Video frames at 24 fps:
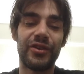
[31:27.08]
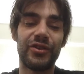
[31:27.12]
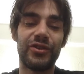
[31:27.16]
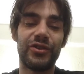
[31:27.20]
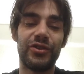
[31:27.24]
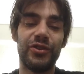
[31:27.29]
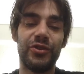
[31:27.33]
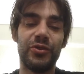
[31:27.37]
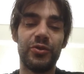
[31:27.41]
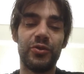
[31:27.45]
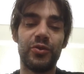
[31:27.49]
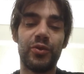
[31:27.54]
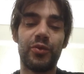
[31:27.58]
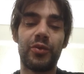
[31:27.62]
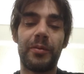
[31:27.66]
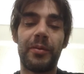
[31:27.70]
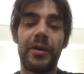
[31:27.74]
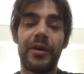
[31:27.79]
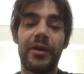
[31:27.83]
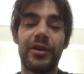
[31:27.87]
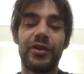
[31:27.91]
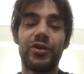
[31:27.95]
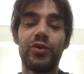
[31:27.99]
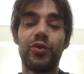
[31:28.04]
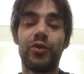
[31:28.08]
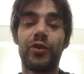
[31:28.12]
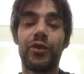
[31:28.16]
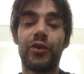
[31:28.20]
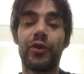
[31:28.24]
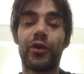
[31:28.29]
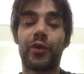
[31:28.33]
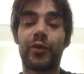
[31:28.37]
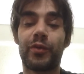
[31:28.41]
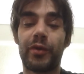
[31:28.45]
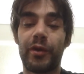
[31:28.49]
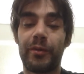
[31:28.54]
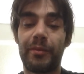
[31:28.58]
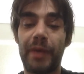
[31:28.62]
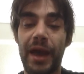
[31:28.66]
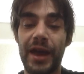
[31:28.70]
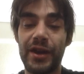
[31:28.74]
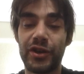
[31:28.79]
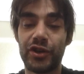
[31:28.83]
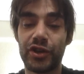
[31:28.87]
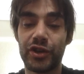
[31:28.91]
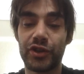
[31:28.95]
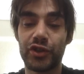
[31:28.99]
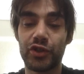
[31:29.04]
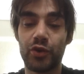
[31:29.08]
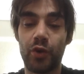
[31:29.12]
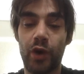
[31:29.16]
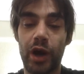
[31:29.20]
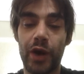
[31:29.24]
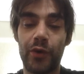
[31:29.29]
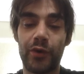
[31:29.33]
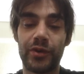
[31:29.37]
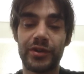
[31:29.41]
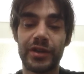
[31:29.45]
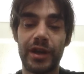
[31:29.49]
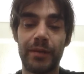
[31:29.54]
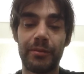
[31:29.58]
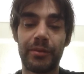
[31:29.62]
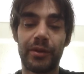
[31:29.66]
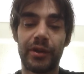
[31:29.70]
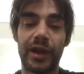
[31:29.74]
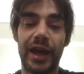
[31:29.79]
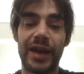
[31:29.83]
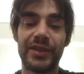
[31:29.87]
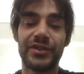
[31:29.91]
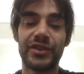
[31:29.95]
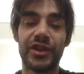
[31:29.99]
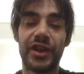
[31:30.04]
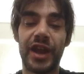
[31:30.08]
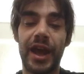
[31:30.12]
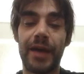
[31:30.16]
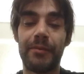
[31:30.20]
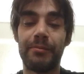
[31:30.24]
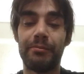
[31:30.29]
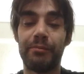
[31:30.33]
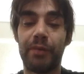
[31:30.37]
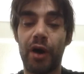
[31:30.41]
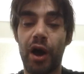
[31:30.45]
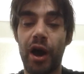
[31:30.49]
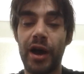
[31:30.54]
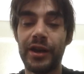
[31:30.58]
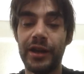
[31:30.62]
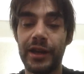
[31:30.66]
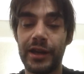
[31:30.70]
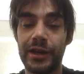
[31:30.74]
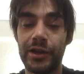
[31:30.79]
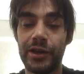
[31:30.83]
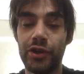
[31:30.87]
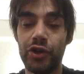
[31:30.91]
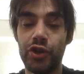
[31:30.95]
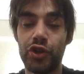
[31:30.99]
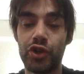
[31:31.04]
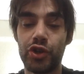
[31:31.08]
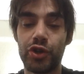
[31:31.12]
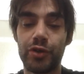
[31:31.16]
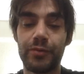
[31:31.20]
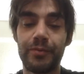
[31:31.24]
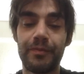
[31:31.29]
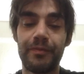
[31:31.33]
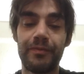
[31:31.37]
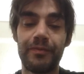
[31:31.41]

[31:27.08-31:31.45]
Do the Repentia Squad resemble S&M bondage?